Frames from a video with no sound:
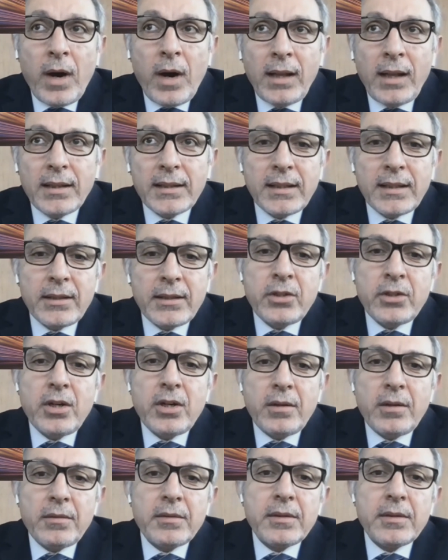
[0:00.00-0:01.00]
Well,
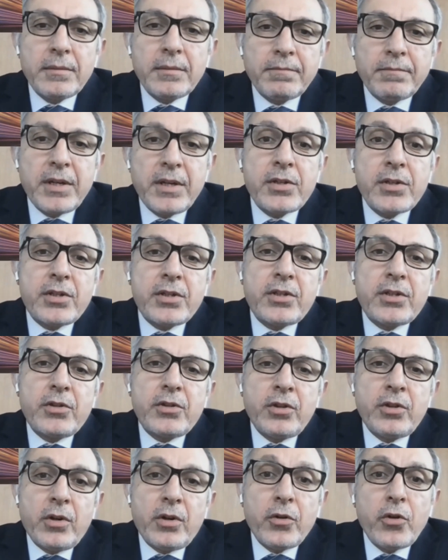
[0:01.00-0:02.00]
there's
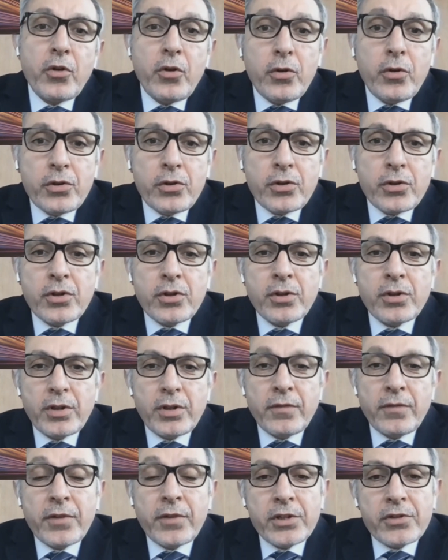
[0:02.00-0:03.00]

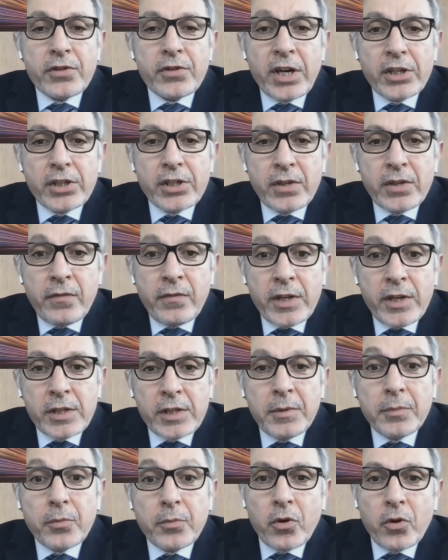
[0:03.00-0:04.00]
huge infrastructure
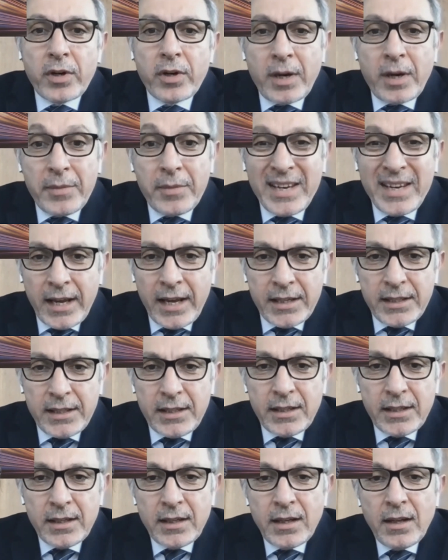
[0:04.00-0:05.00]
investment program in
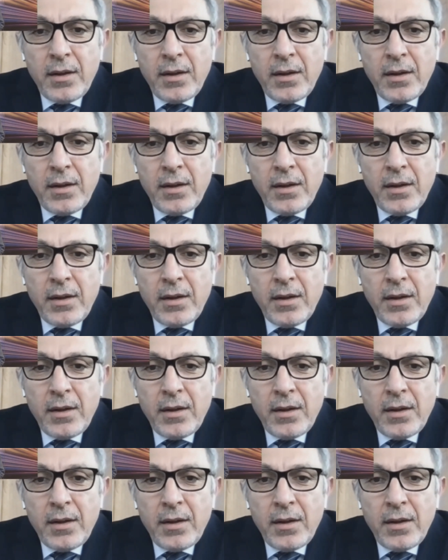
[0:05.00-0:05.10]
hand.